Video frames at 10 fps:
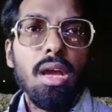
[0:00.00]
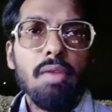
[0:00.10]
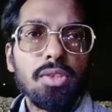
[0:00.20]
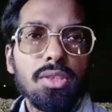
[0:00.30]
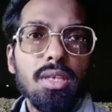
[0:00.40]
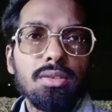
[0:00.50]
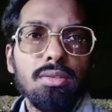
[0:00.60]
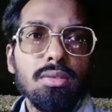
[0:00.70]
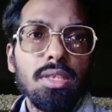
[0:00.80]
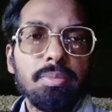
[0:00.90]
I wasn't
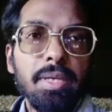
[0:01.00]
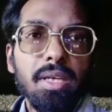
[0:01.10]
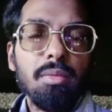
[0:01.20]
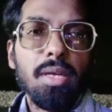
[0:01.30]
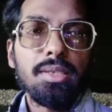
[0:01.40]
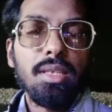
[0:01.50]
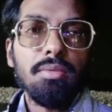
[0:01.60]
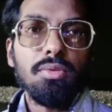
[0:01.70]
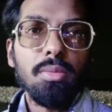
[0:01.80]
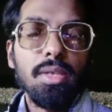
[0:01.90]
also expecting
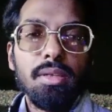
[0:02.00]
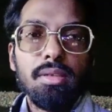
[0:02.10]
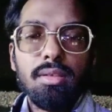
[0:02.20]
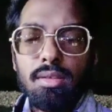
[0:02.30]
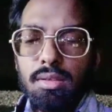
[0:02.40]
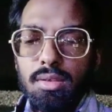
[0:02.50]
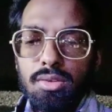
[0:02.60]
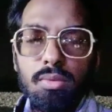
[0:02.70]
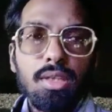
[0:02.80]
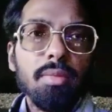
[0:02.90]
myself to be here.
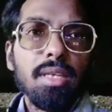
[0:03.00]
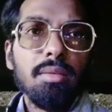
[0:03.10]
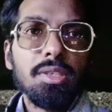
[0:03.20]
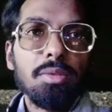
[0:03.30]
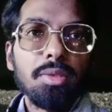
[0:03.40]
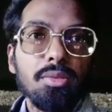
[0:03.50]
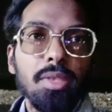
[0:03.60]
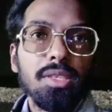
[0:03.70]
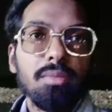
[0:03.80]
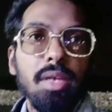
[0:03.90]
So, welcome back to the Bitcoin
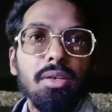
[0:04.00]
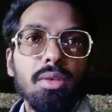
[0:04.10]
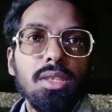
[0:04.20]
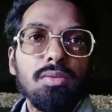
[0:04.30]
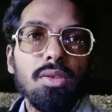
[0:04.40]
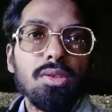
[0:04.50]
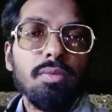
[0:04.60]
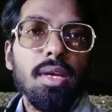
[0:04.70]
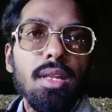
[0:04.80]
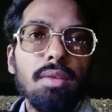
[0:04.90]
Shopping. I'm Nianticlabs.
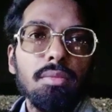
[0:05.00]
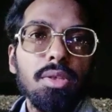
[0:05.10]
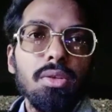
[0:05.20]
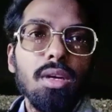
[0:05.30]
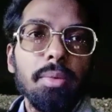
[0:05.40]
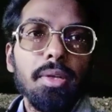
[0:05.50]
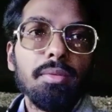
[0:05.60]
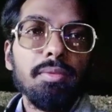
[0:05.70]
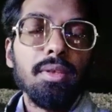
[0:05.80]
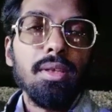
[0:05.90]
So, we are live from the yoga
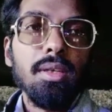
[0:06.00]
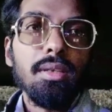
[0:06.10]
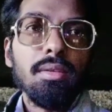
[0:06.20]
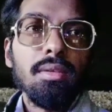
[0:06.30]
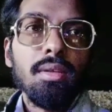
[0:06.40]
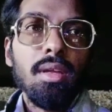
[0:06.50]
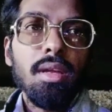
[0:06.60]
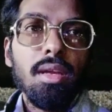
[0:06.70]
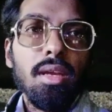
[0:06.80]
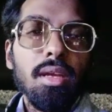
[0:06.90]
pedagogy world.
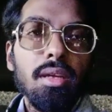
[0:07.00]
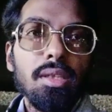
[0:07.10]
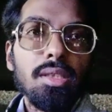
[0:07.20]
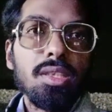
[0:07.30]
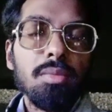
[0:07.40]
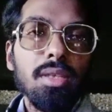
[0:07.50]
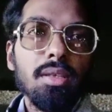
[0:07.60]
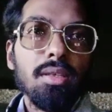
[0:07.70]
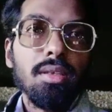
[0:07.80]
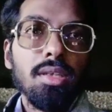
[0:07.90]
And there's
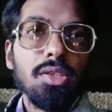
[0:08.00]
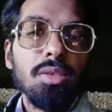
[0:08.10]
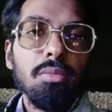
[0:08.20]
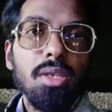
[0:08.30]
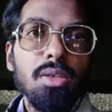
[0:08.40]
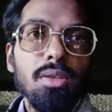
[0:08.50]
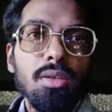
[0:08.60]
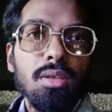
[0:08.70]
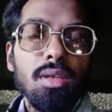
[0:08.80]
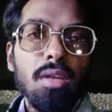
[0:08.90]
something urging me
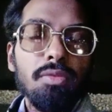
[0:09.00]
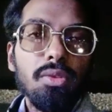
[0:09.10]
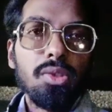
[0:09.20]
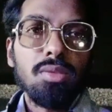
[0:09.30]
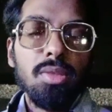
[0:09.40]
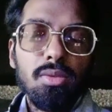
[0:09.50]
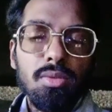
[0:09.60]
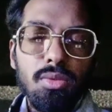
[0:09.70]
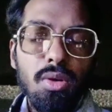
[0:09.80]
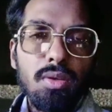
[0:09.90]
and forced me
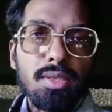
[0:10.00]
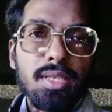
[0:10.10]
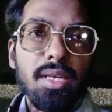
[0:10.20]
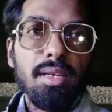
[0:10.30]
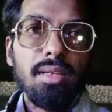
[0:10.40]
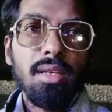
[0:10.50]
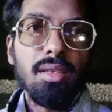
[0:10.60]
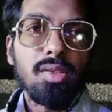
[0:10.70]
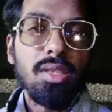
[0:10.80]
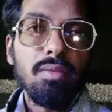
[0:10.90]
to go outside
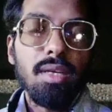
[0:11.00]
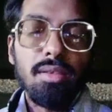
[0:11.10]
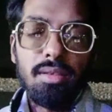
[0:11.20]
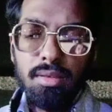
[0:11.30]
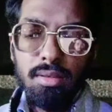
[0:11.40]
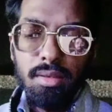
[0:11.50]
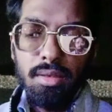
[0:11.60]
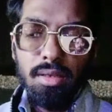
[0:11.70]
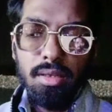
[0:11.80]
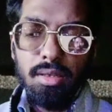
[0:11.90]
in the chilly weather
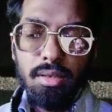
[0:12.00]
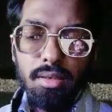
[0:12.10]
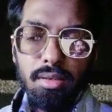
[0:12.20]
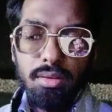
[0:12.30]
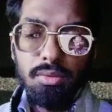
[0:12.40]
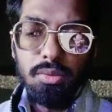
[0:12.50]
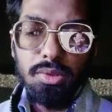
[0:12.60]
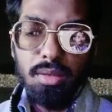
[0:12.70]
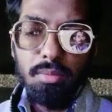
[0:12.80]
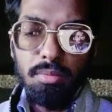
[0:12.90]
and do
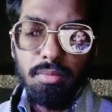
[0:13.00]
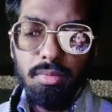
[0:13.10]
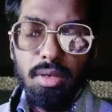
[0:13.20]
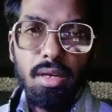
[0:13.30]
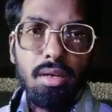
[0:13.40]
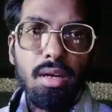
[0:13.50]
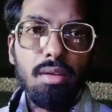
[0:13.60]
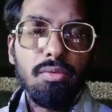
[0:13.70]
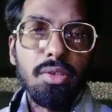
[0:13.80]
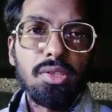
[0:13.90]
some
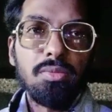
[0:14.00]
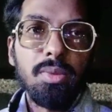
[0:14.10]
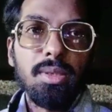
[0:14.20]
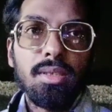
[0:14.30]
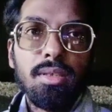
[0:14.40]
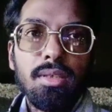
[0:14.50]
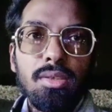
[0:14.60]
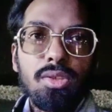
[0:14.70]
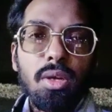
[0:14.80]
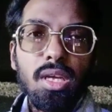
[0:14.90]
unfinished work.
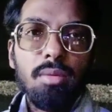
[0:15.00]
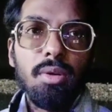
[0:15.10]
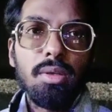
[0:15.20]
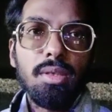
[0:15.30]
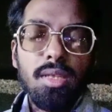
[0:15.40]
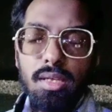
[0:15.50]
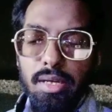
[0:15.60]
Talking about the